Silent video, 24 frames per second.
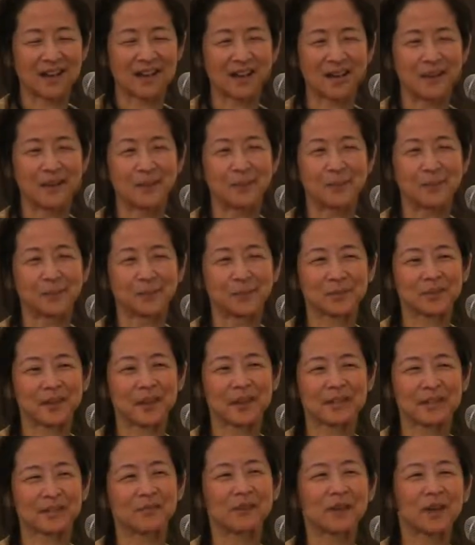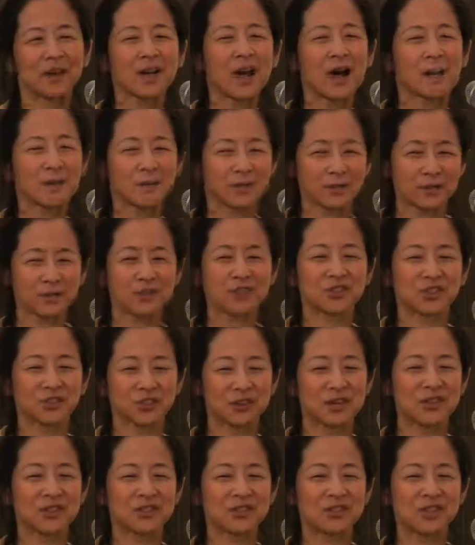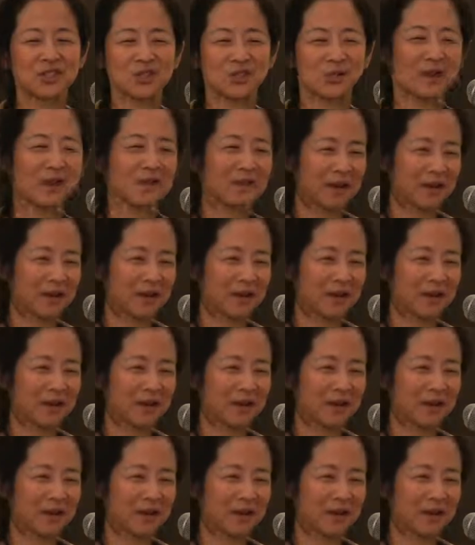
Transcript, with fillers: Um, it's a very common first generation story.